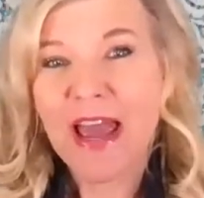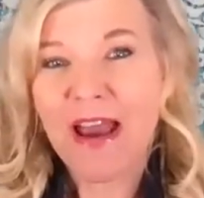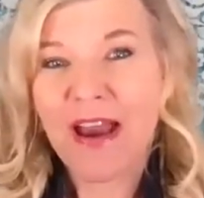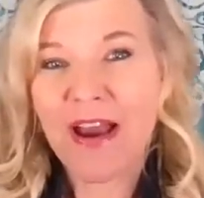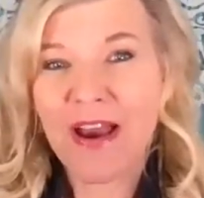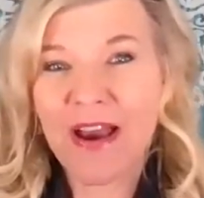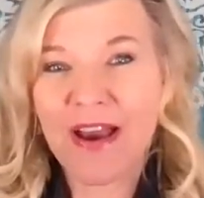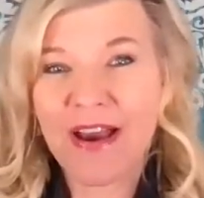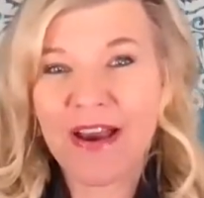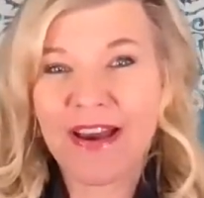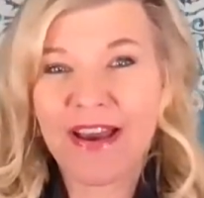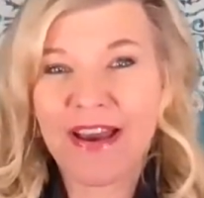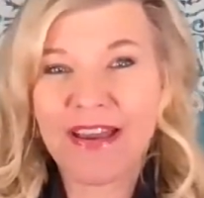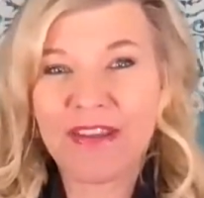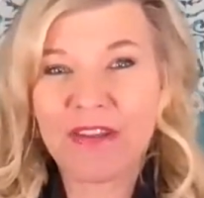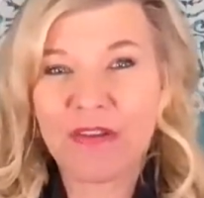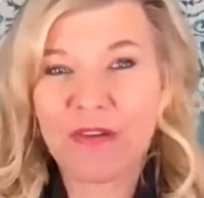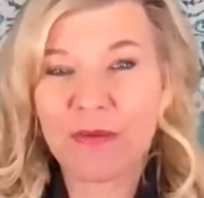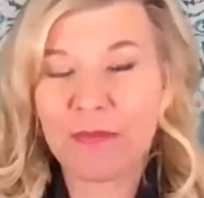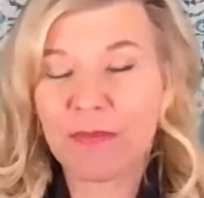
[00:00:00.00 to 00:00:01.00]

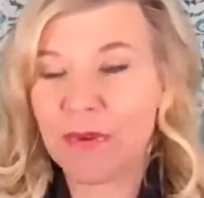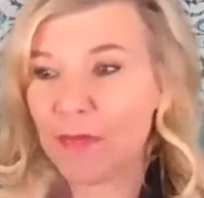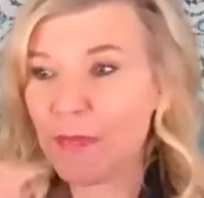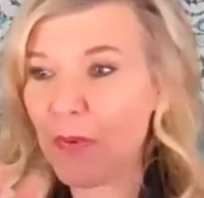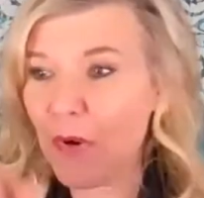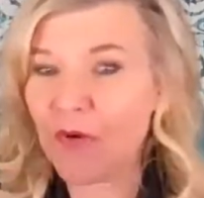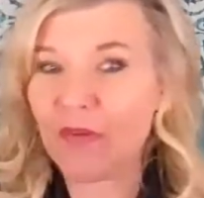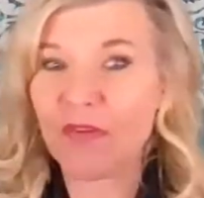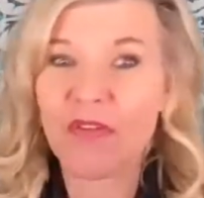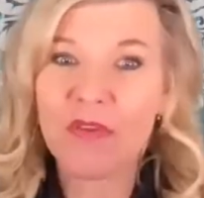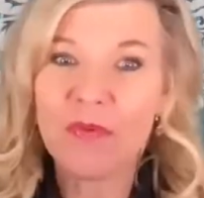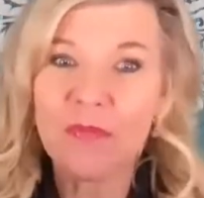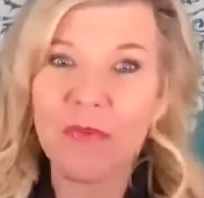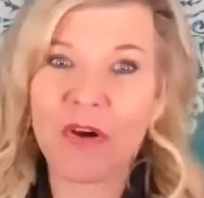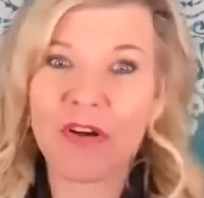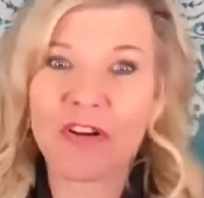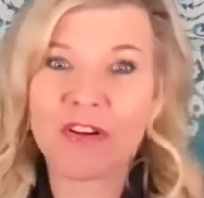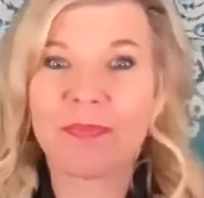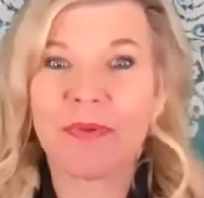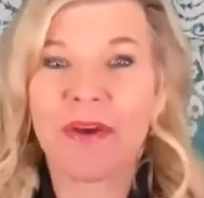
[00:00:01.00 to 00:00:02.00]
You can be part of the
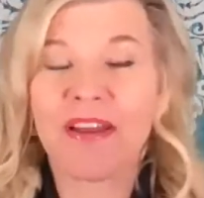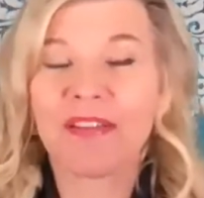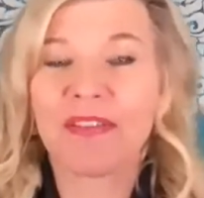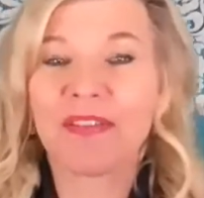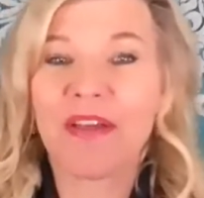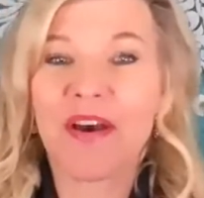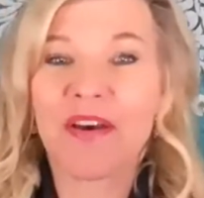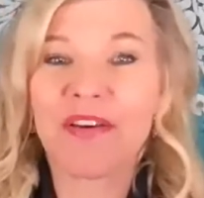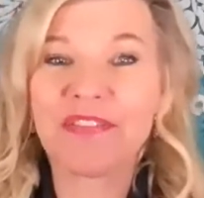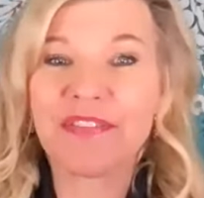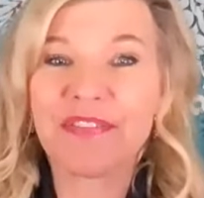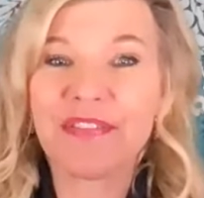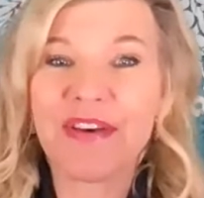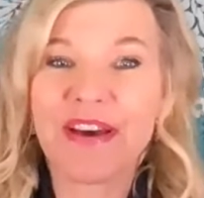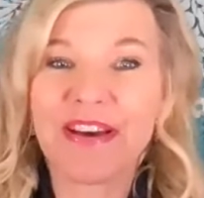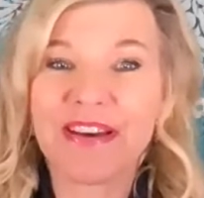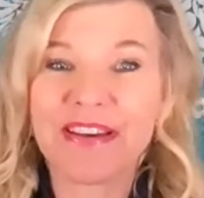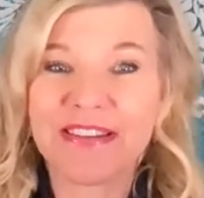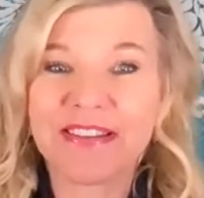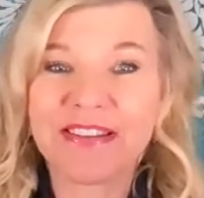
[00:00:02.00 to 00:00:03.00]
Marked by Love
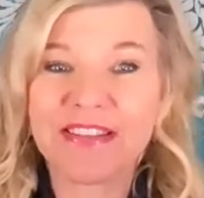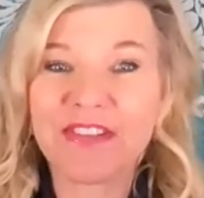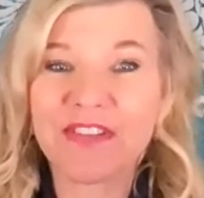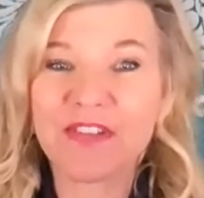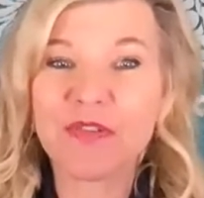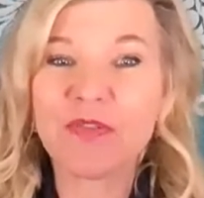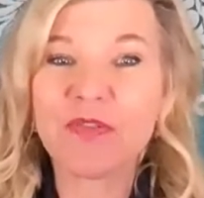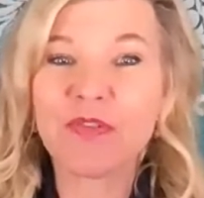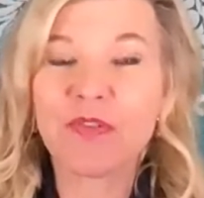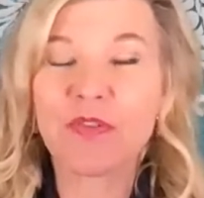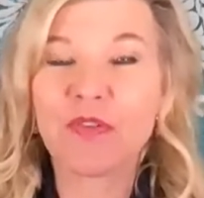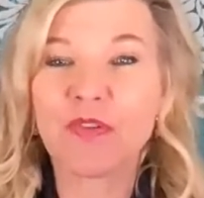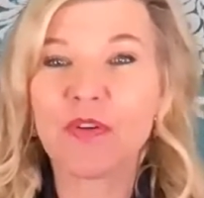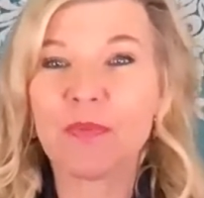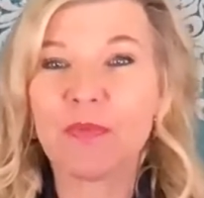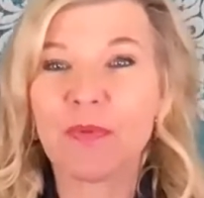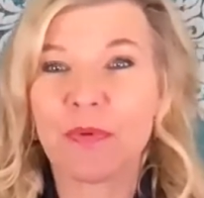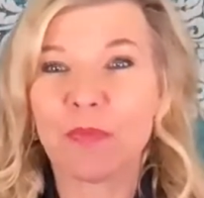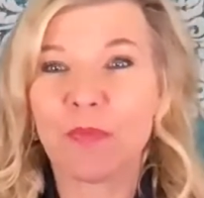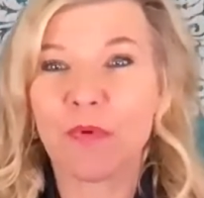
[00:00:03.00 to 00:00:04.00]
student
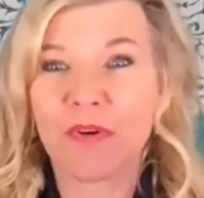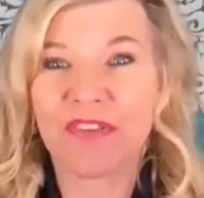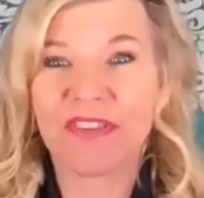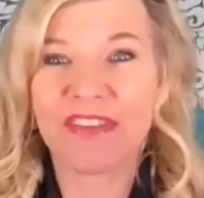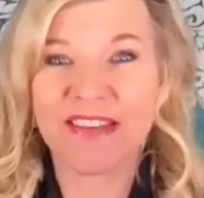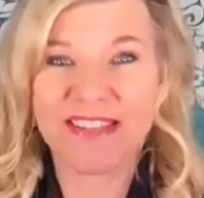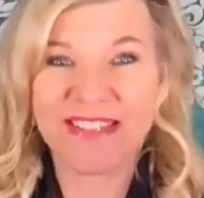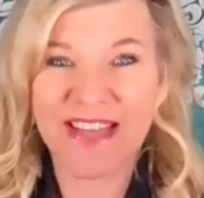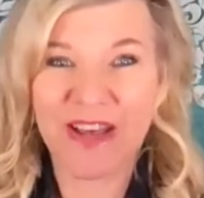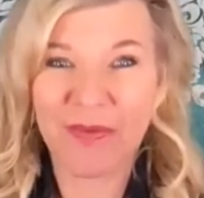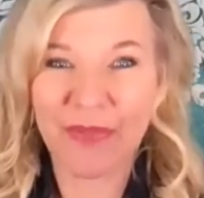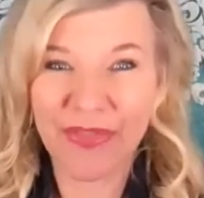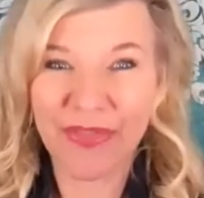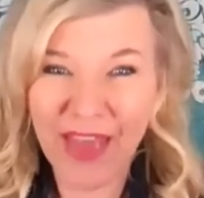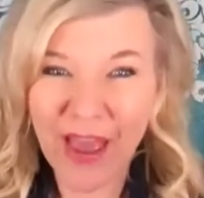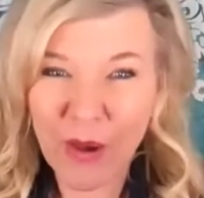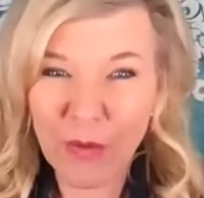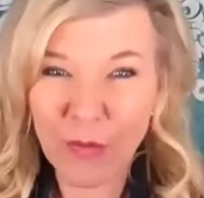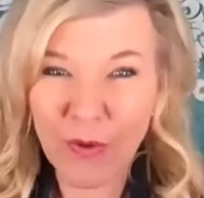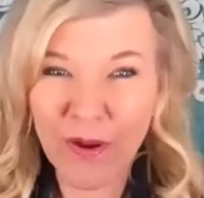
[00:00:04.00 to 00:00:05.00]
group and work things out
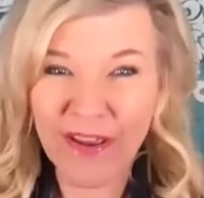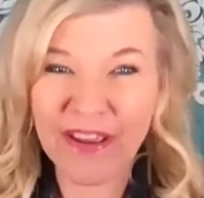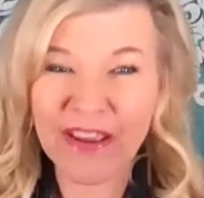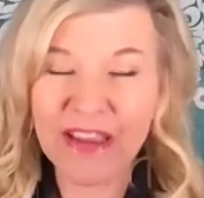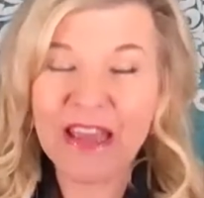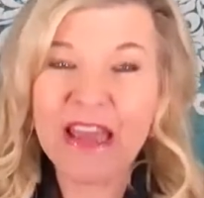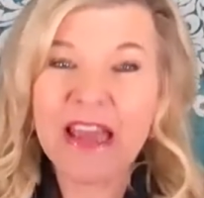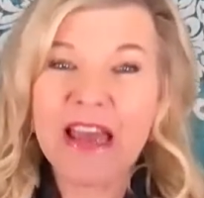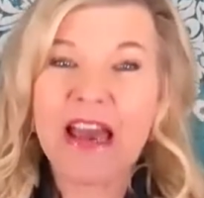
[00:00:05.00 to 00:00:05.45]
that way.